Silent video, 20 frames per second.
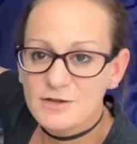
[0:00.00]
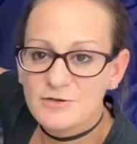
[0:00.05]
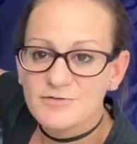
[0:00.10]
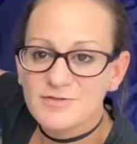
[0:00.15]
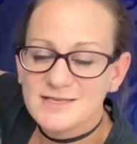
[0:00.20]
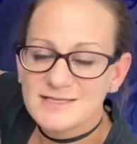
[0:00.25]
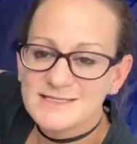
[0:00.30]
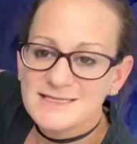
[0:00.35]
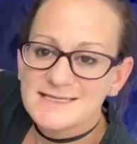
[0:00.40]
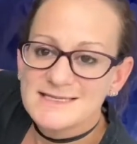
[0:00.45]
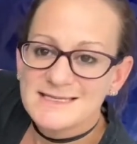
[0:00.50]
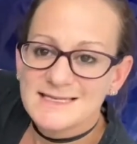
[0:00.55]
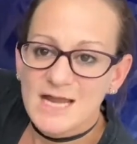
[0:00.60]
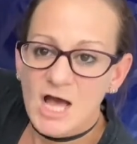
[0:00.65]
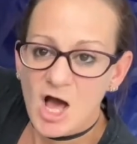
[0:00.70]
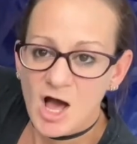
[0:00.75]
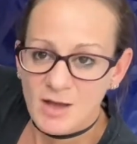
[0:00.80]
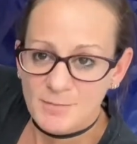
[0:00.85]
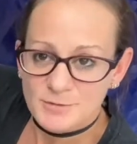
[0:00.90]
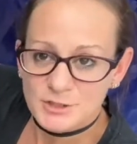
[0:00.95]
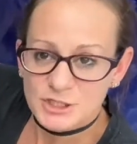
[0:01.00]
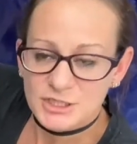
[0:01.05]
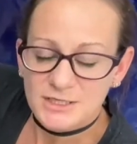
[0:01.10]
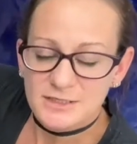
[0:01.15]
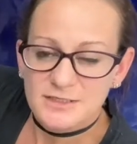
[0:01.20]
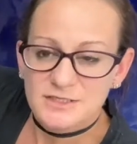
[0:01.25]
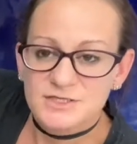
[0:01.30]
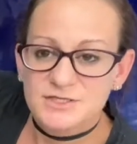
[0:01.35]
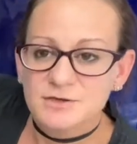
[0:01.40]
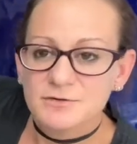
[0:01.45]
this is an
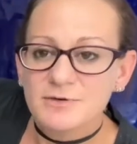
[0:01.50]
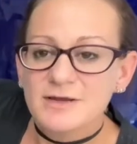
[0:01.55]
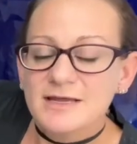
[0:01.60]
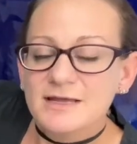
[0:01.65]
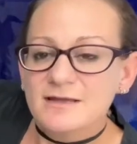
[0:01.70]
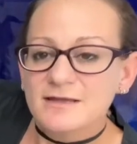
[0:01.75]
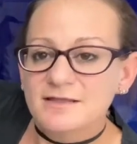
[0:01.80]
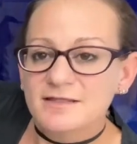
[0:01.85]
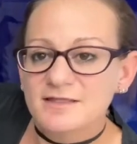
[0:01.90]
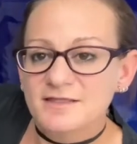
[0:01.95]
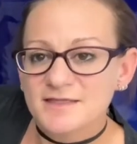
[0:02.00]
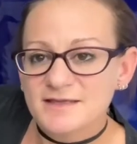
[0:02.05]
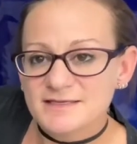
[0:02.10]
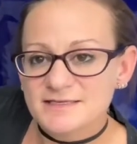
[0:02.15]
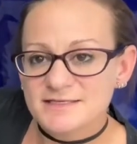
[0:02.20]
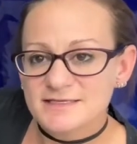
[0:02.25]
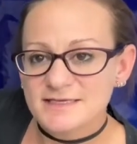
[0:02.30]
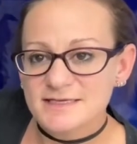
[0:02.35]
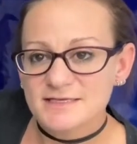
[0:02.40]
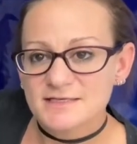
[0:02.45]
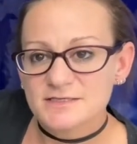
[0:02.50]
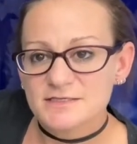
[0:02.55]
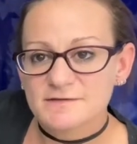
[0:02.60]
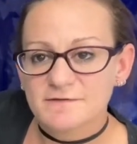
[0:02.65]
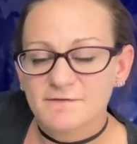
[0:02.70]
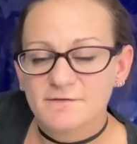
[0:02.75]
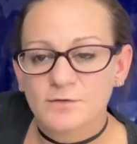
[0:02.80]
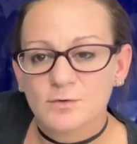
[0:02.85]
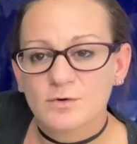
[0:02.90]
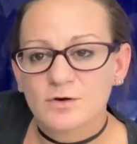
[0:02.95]
option. So this
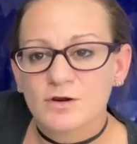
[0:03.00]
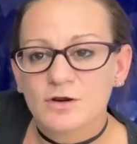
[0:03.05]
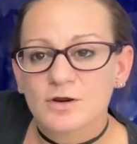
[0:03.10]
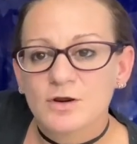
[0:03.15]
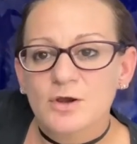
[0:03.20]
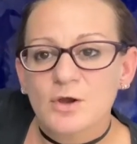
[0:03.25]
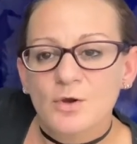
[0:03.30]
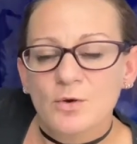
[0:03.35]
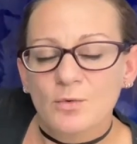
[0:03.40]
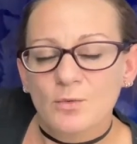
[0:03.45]
is for